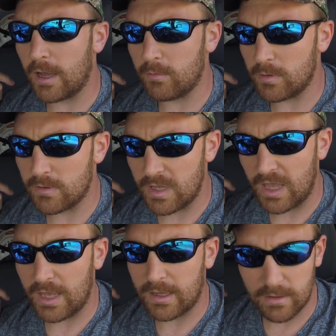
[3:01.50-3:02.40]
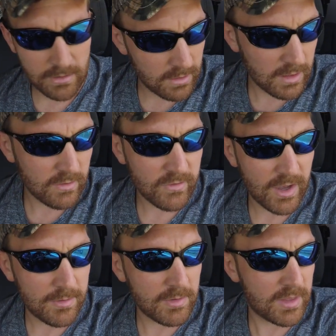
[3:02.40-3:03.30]
would take this
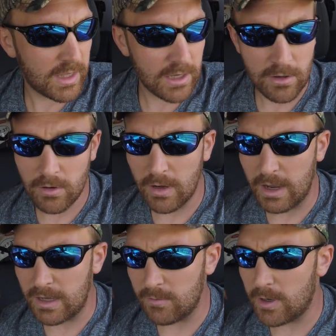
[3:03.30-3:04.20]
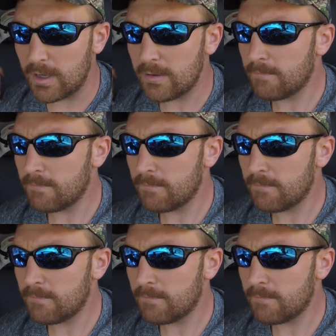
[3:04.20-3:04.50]
time of the year anyway,